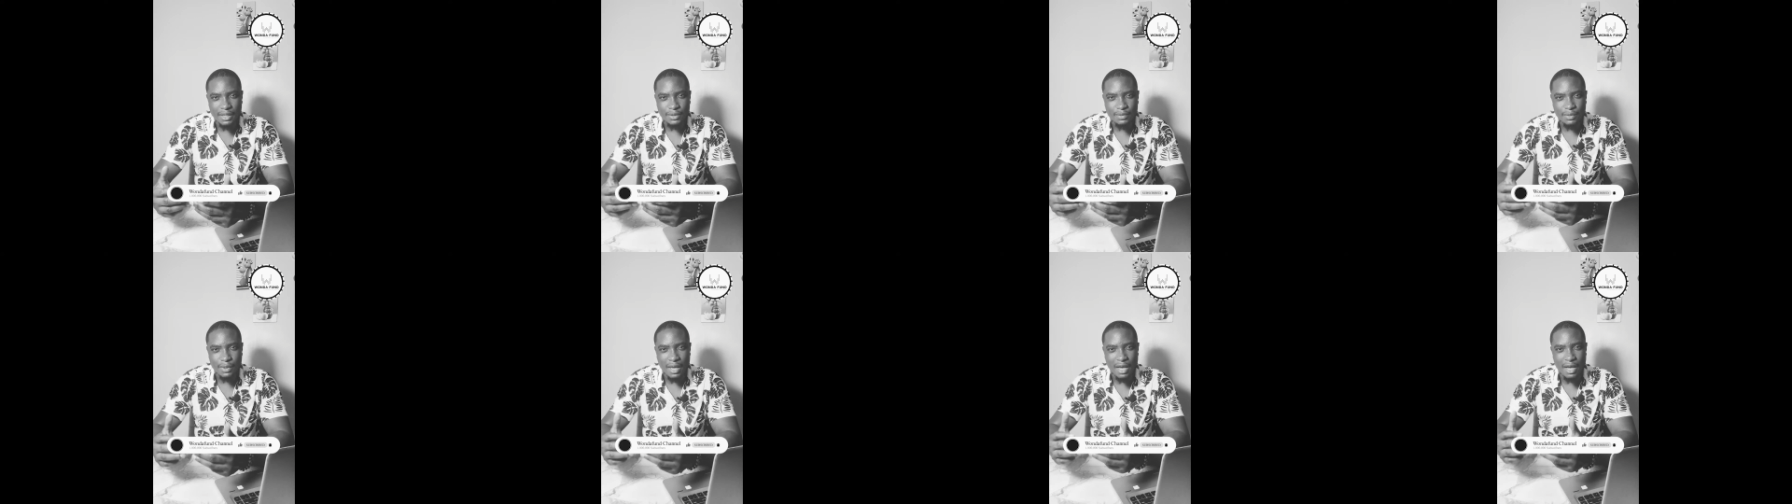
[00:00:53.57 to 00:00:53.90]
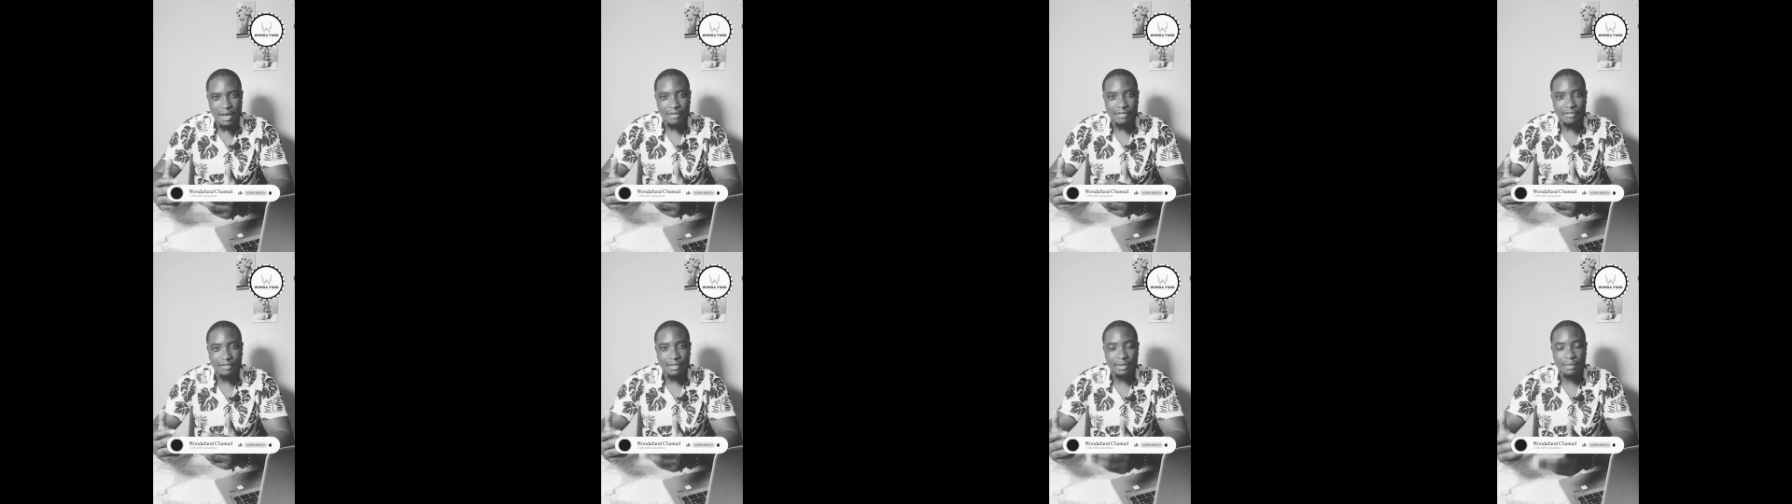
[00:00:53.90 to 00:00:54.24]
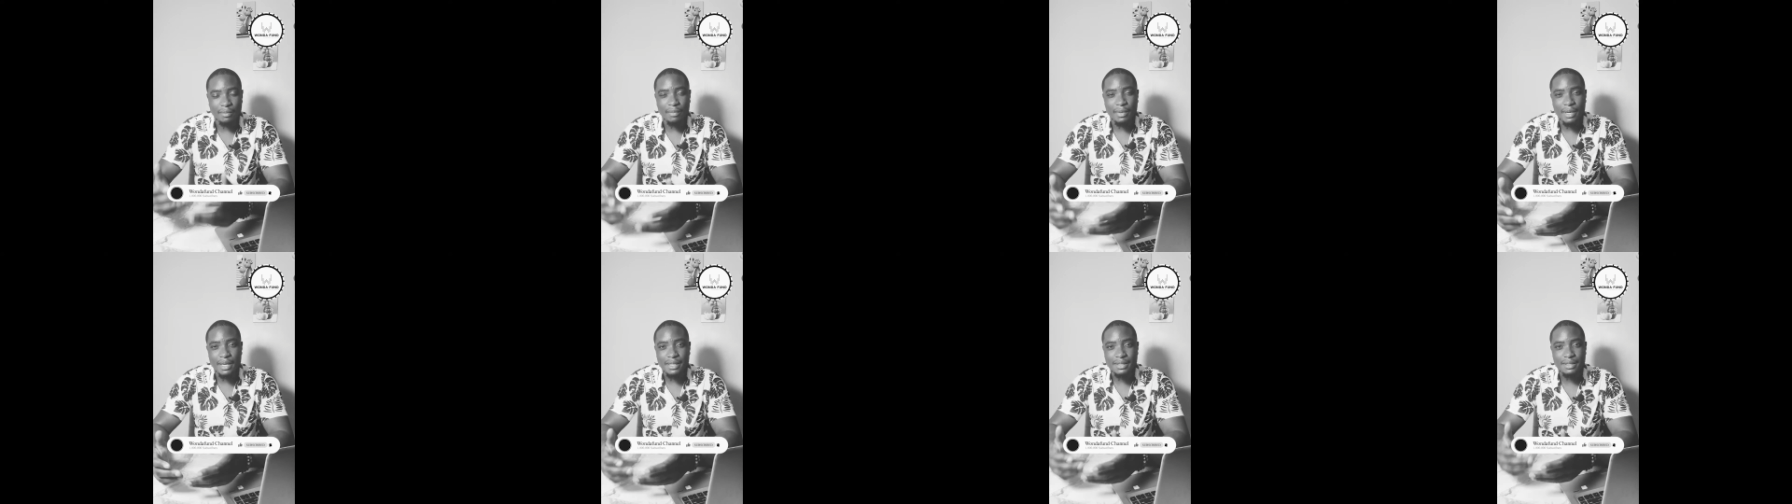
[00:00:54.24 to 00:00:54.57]
we have the
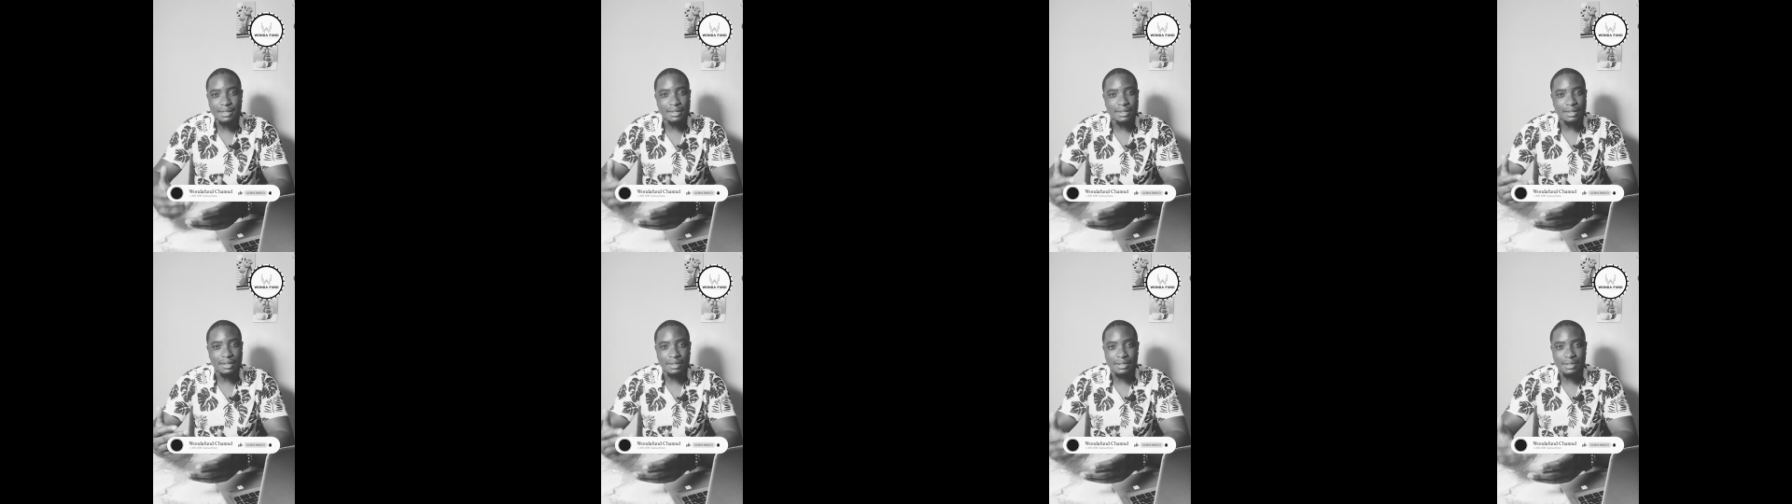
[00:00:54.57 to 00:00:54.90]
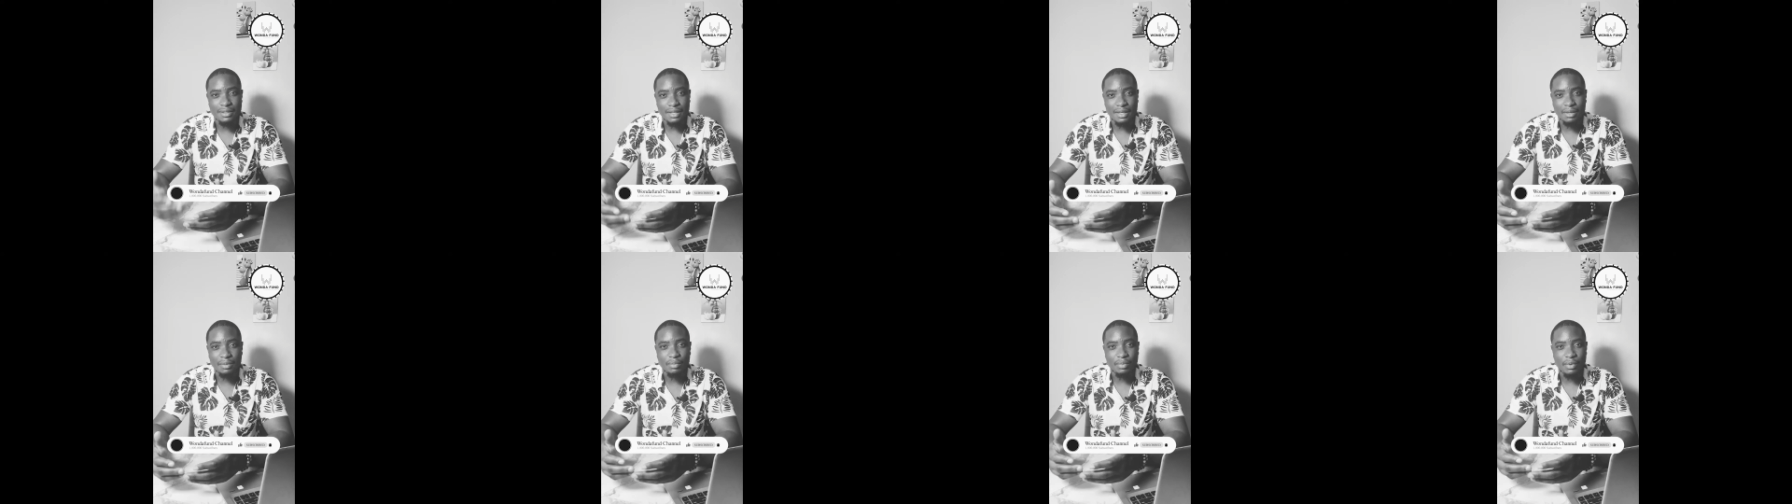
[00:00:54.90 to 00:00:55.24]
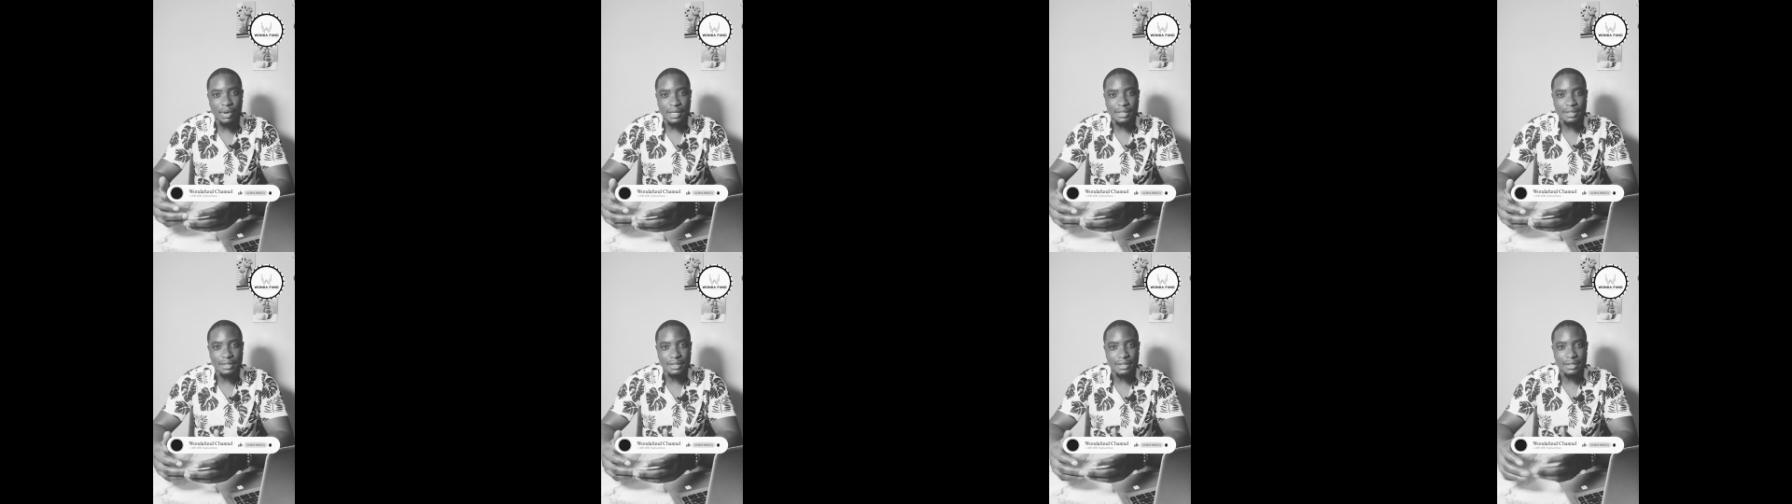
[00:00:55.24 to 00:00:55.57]
best insane
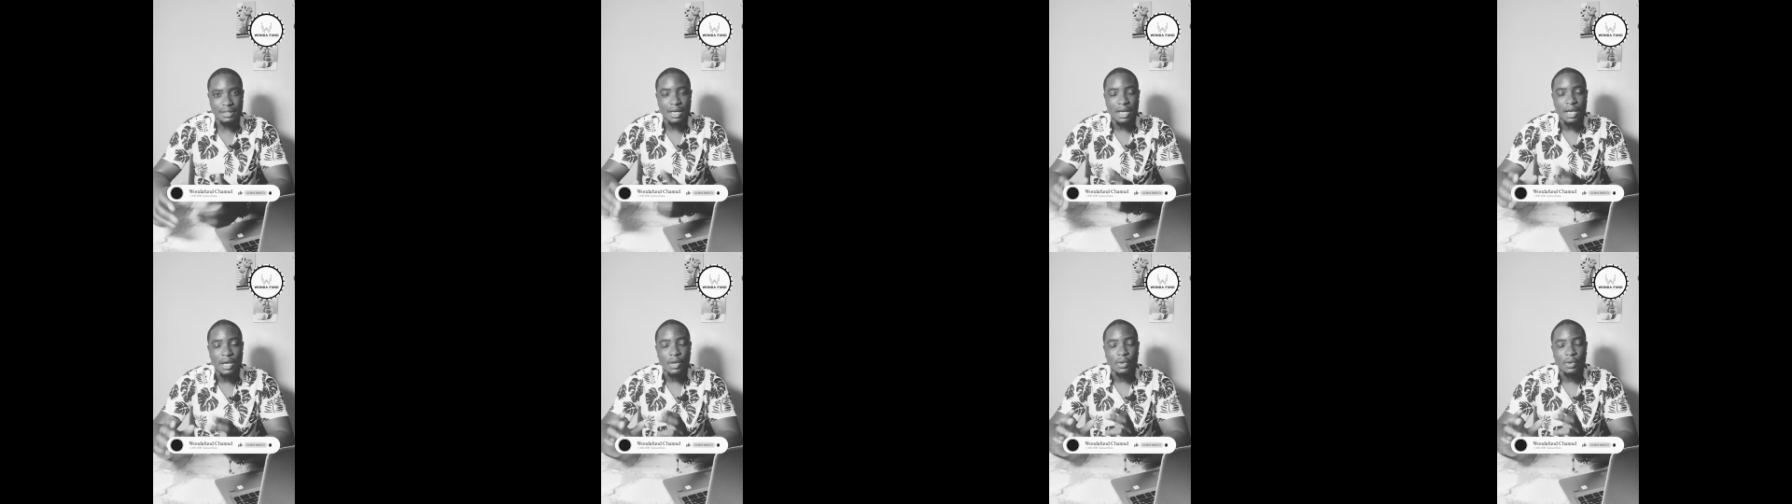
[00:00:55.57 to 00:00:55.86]
prices.